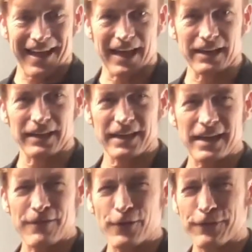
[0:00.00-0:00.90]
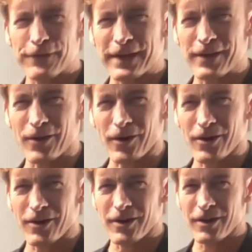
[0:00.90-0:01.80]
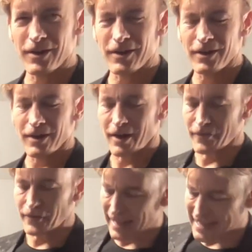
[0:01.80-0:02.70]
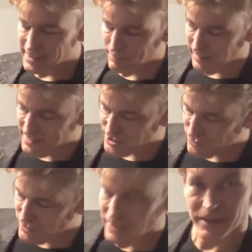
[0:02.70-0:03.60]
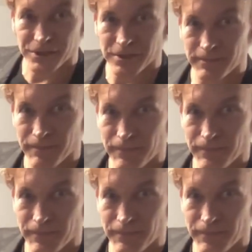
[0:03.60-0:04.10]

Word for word: And leave your finger on the last place you touched.